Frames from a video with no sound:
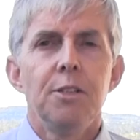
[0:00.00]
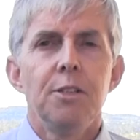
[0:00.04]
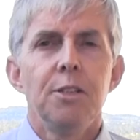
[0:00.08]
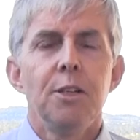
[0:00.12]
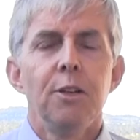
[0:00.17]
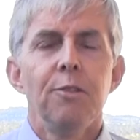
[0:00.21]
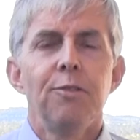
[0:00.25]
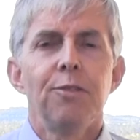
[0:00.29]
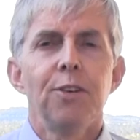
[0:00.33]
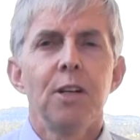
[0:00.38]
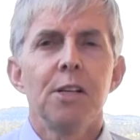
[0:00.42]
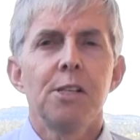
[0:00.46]
Do
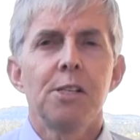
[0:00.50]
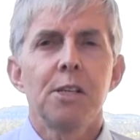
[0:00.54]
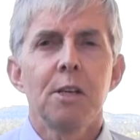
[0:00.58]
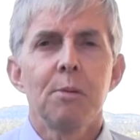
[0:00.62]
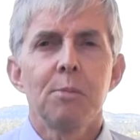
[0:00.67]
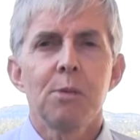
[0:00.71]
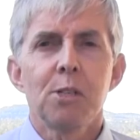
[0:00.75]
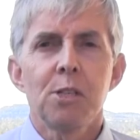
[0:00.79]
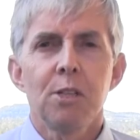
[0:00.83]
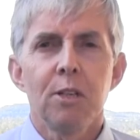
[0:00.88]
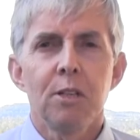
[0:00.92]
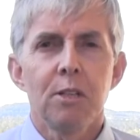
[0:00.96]
you find
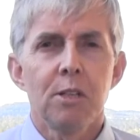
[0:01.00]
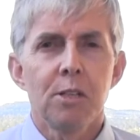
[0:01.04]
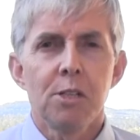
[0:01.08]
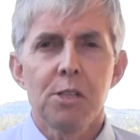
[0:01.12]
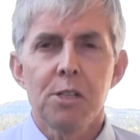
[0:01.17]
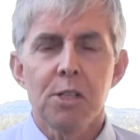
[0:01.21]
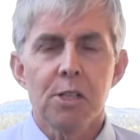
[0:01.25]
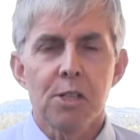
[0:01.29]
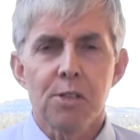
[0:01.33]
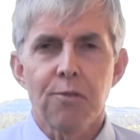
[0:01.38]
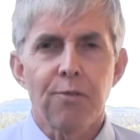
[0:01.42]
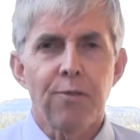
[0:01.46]
some students
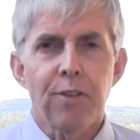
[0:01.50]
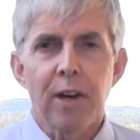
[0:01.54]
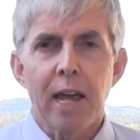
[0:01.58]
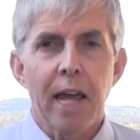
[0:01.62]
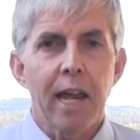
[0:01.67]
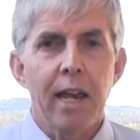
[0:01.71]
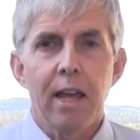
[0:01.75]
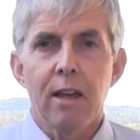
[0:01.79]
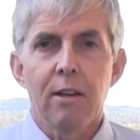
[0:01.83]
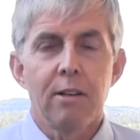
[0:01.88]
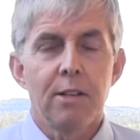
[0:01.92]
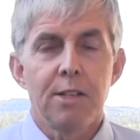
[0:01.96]
just
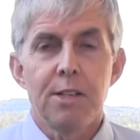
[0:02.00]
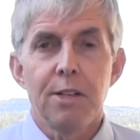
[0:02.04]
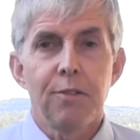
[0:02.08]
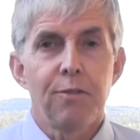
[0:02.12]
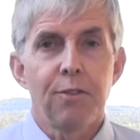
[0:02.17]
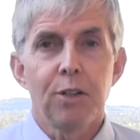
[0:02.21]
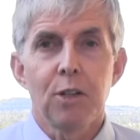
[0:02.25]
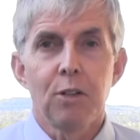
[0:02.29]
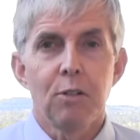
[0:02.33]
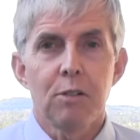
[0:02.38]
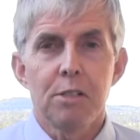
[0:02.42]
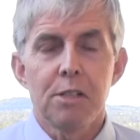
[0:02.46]
flat out
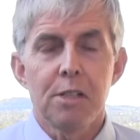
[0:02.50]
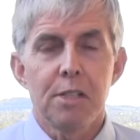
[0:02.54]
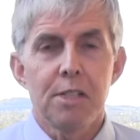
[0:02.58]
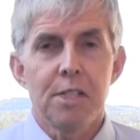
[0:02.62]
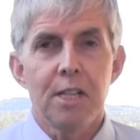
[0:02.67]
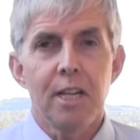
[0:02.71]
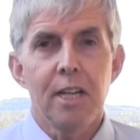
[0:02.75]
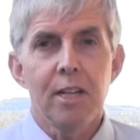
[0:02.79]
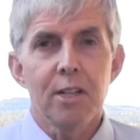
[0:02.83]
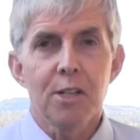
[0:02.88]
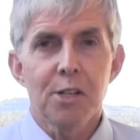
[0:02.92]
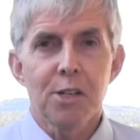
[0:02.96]
difficult to
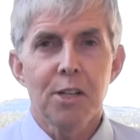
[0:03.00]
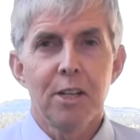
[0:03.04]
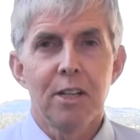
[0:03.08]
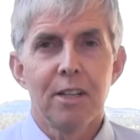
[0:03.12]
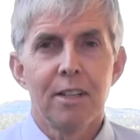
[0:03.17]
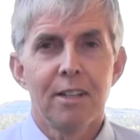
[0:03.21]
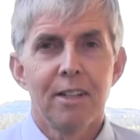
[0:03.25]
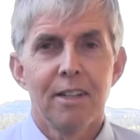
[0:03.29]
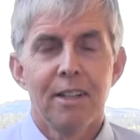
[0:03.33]
teach?